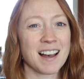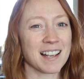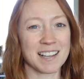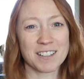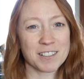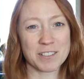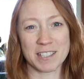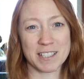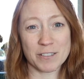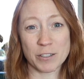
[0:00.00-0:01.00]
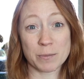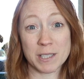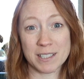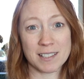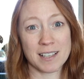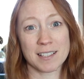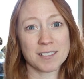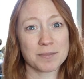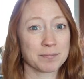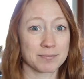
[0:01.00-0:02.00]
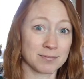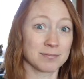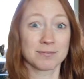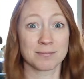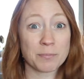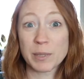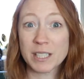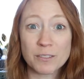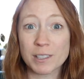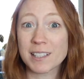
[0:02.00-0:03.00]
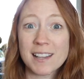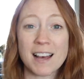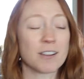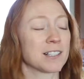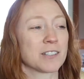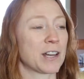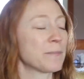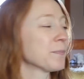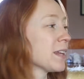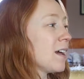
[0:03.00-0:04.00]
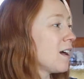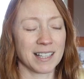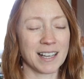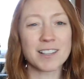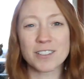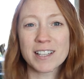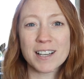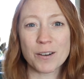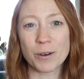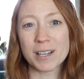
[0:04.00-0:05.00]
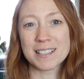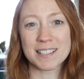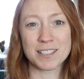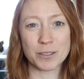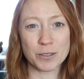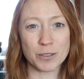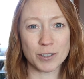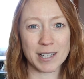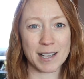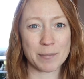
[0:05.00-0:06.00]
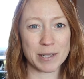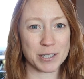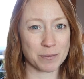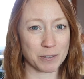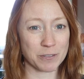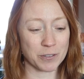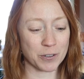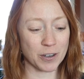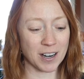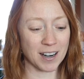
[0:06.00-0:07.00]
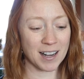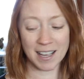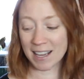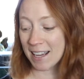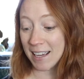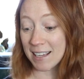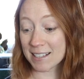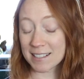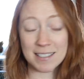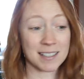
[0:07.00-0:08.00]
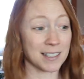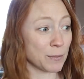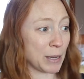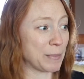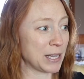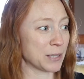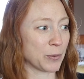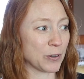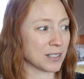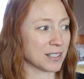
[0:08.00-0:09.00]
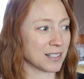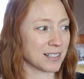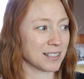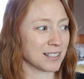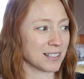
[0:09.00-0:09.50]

I can hear Lucy in her room. She's like being really loud. That's okay. The other thing I wanted to do, like I mentioned before, is clean my baseboards.